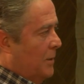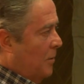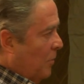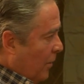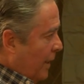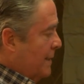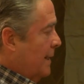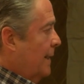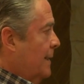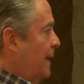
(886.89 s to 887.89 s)
So more or less
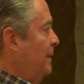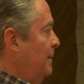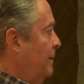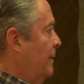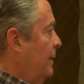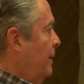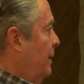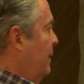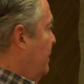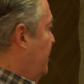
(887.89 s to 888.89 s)
that's
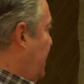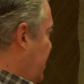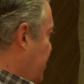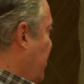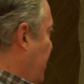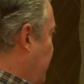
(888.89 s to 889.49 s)
the history